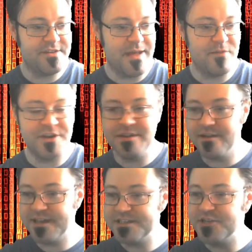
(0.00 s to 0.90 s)
I'm going
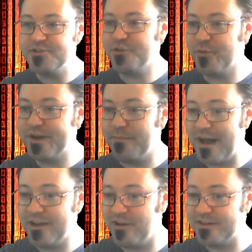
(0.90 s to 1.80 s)
to continue to read
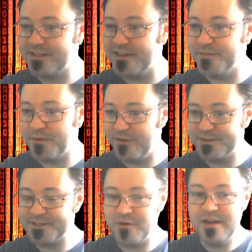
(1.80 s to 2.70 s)
my content, but
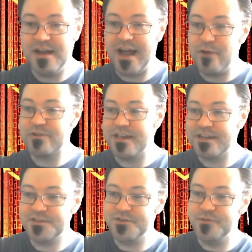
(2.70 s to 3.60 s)
also I would
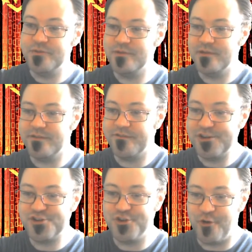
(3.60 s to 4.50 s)
like to
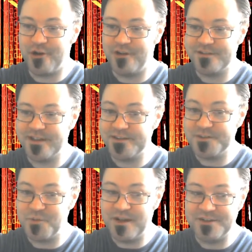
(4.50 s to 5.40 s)
feature your content
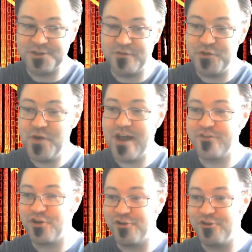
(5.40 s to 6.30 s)
as well. So if you have
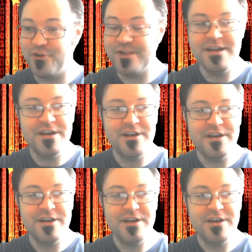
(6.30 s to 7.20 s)
an article
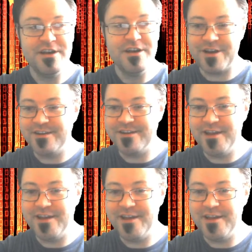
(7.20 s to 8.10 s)
that you've written
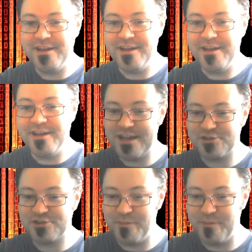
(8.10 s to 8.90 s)
and published on natural